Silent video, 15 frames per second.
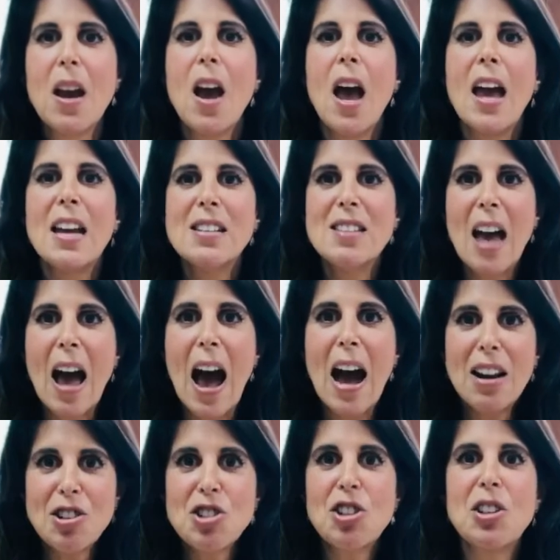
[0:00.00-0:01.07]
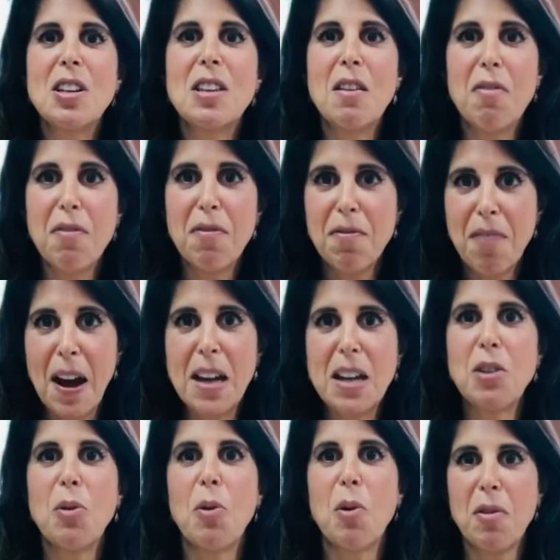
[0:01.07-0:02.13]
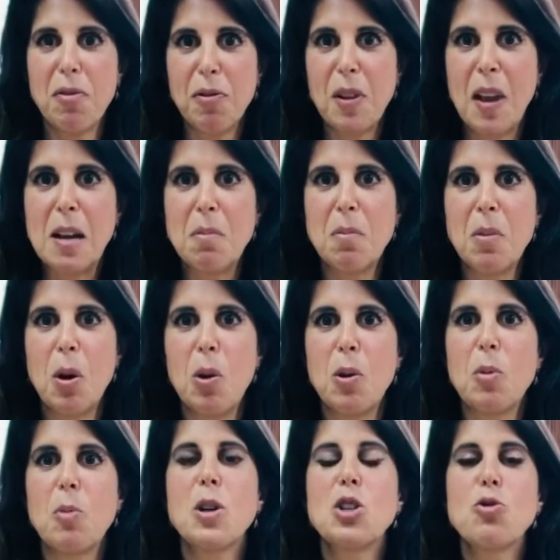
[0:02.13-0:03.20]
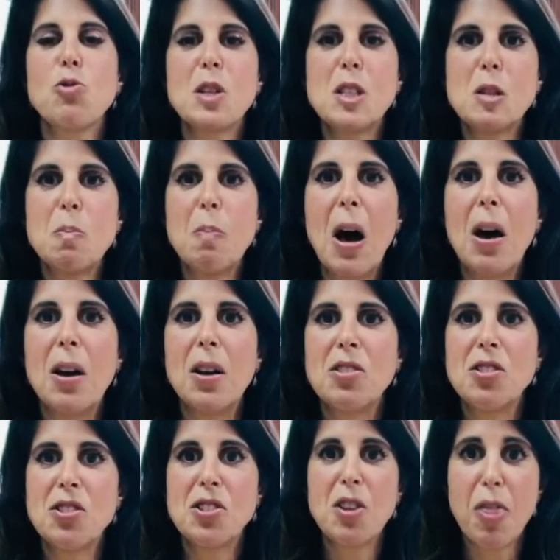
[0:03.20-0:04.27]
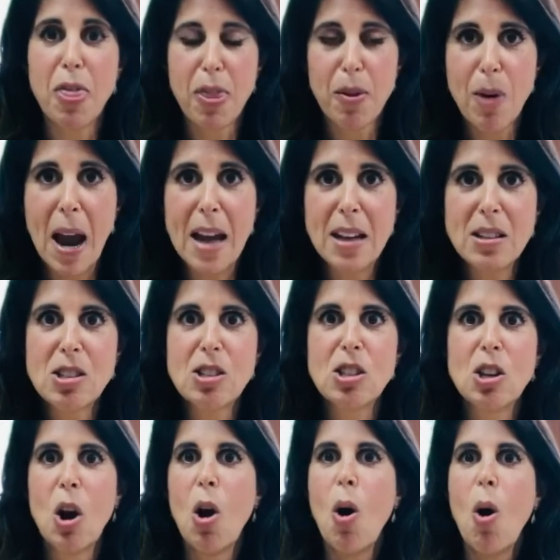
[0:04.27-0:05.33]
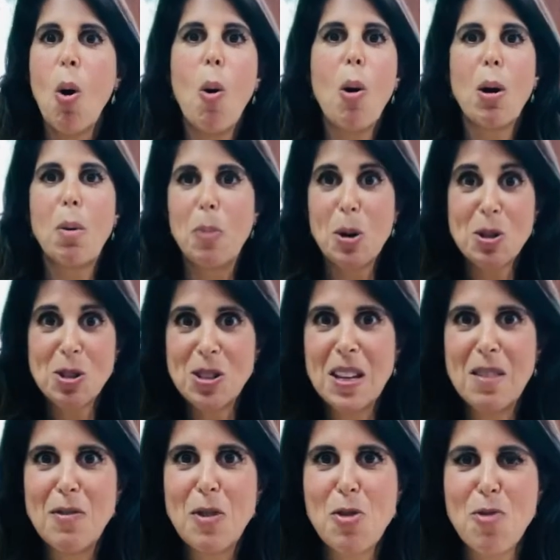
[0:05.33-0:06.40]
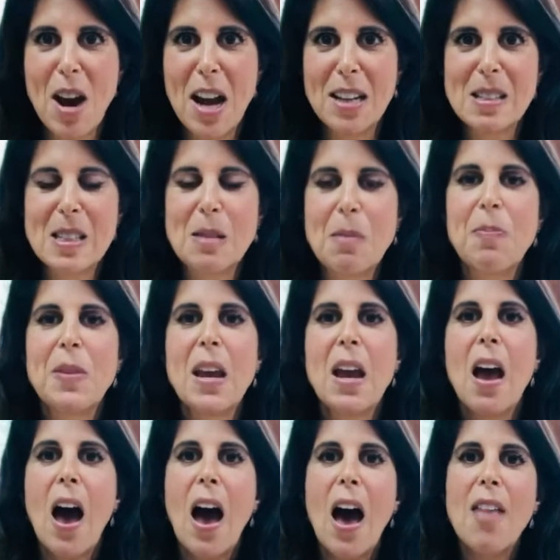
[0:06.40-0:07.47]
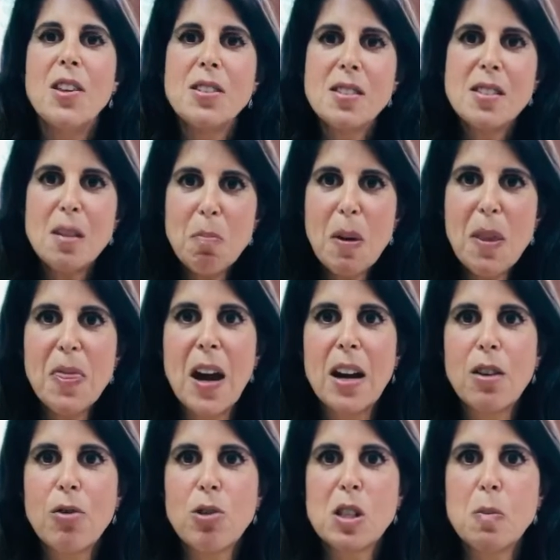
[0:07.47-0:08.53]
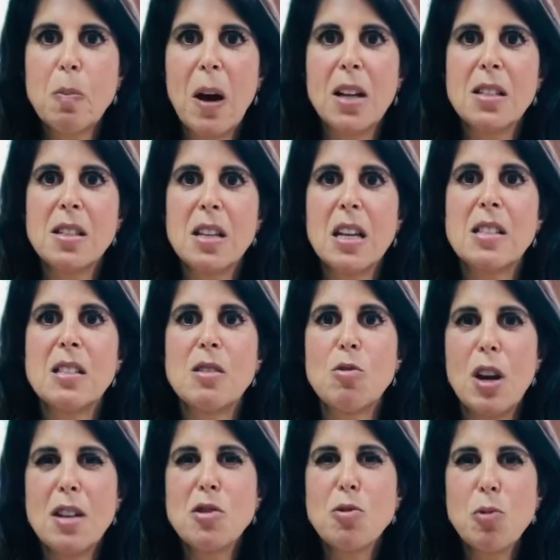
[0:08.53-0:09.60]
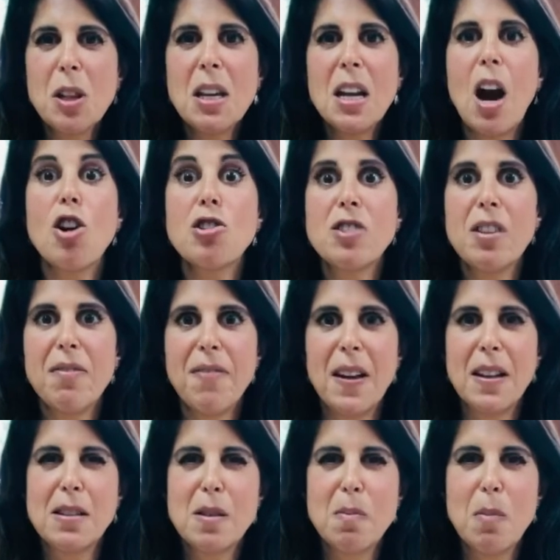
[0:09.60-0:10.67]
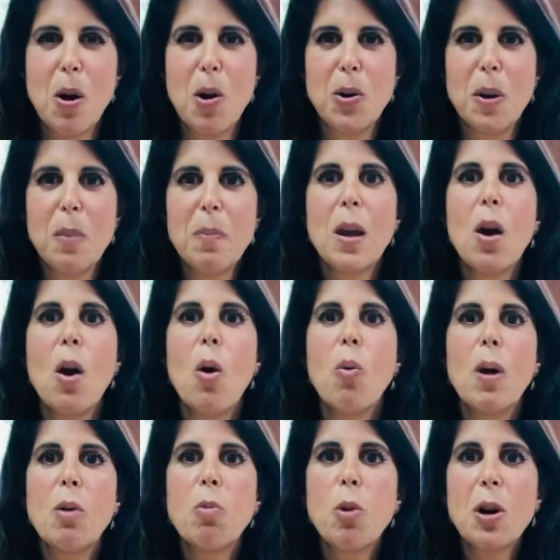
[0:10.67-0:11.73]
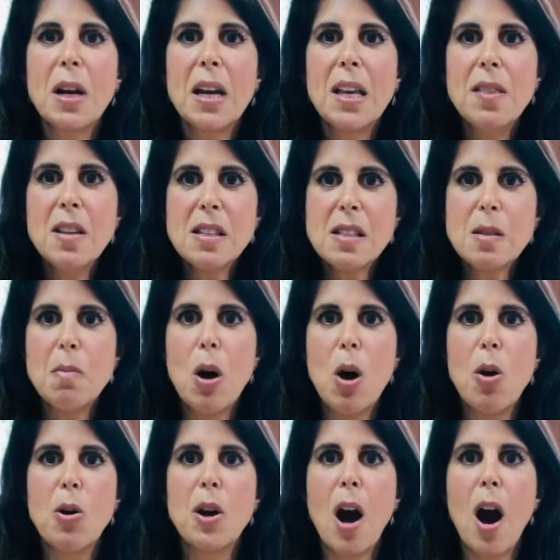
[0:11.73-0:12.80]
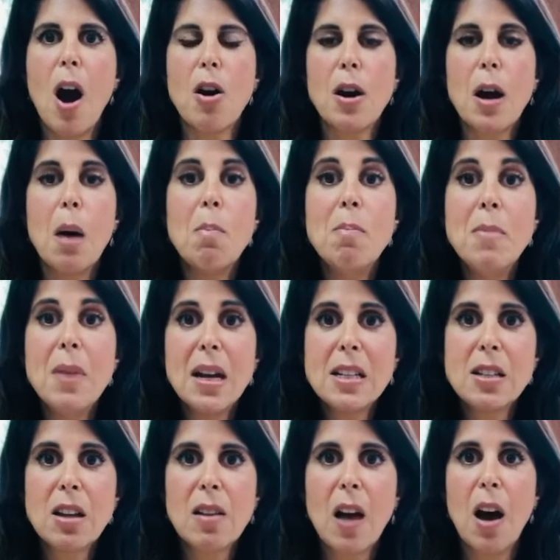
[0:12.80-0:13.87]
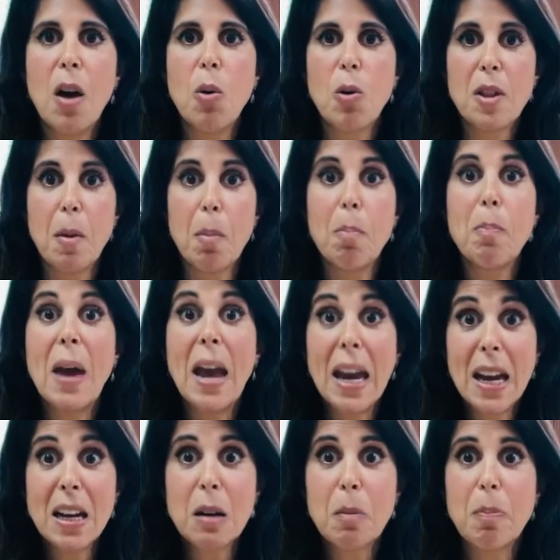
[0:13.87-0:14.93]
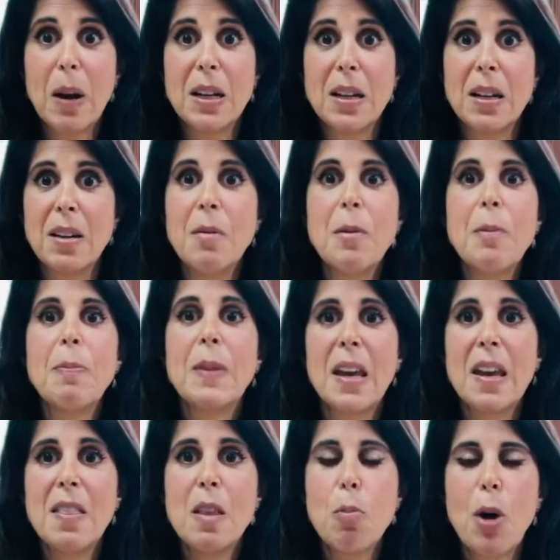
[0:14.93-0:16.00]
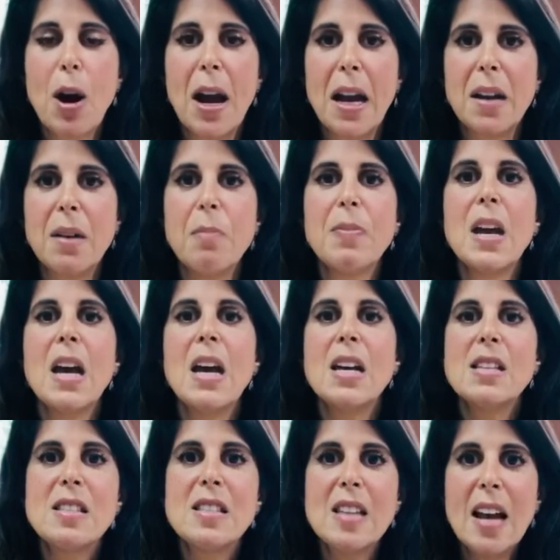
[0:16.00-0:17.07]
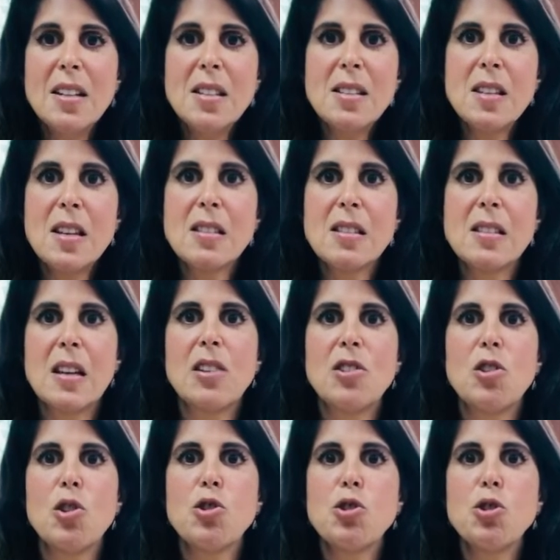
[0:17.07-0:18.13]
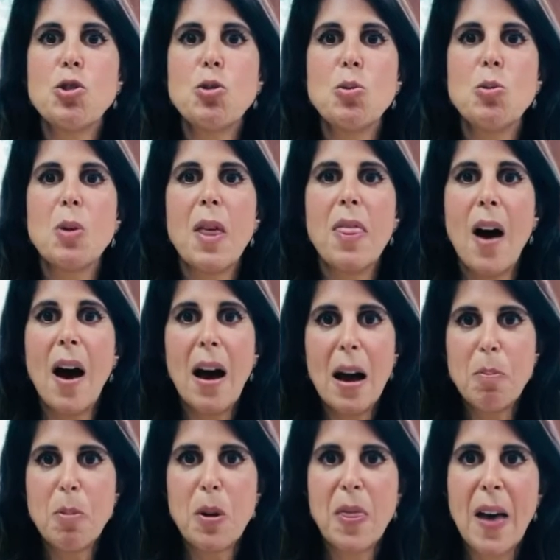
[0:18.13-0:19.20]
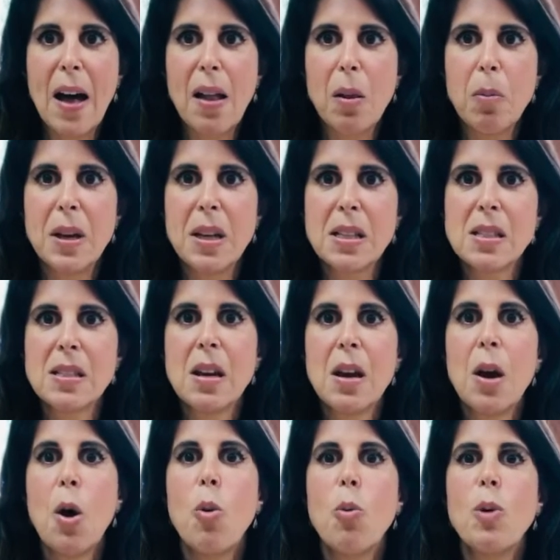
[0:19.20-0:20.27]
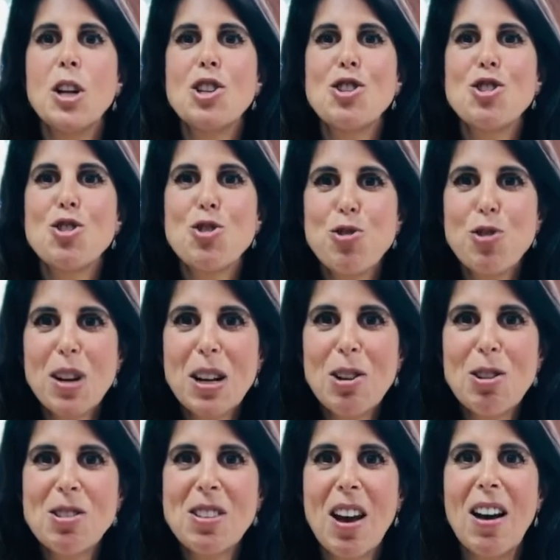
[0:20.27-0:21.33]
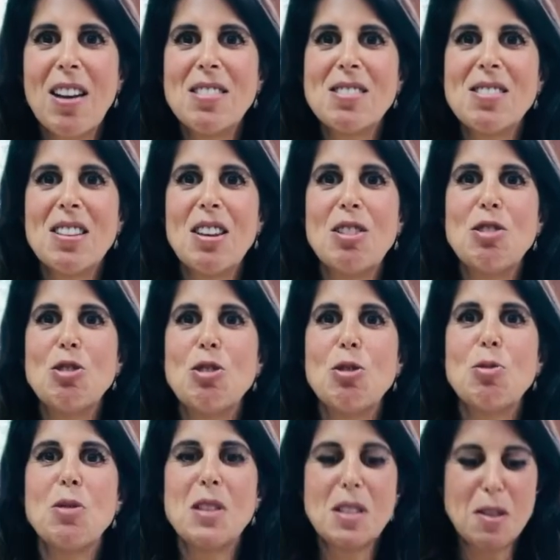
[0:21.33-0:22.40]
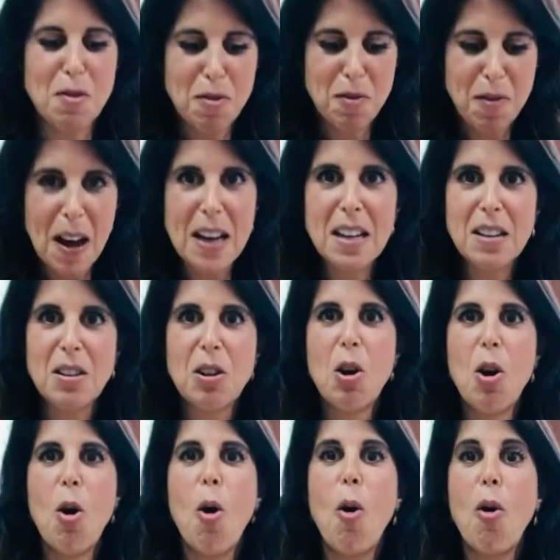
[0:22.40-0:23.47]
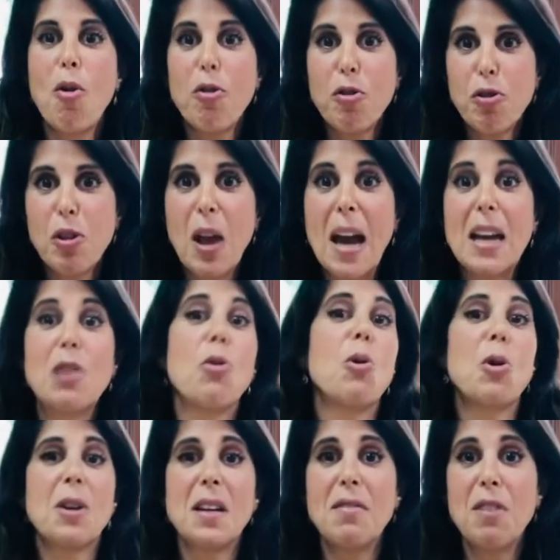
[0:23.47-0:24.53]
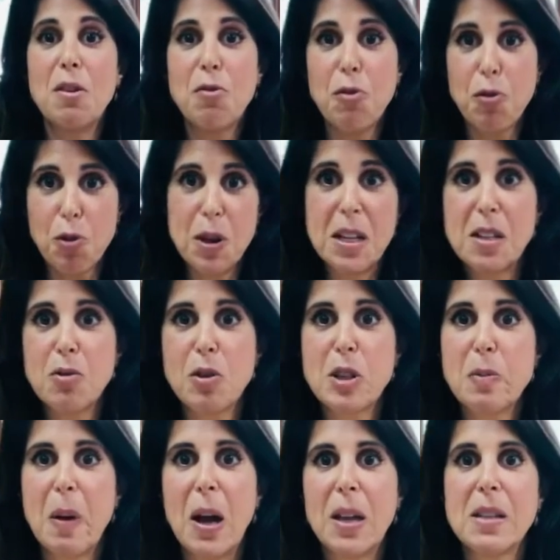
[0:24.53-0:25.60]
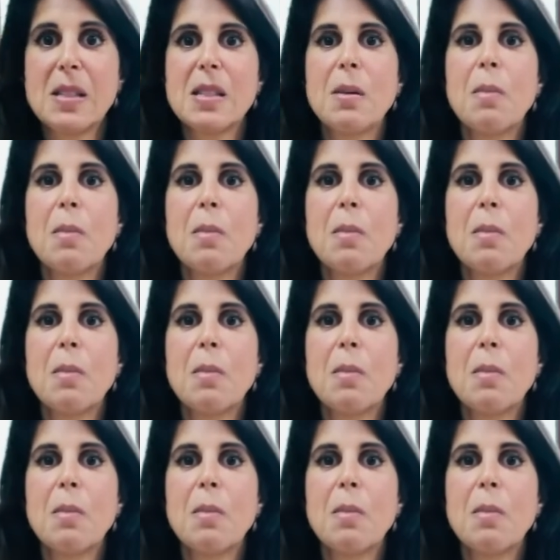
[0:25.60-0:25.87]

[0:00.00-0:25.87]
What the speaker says: is actually the fight or flight mode, which responds to threats or perceived threats. And the sympathetic response is really our defense mode. When we're in this mode, our amygdala, or the panic button in the brain, sends a signal to the hypothalamus, which triggers us into this fight or flight or even freeze response.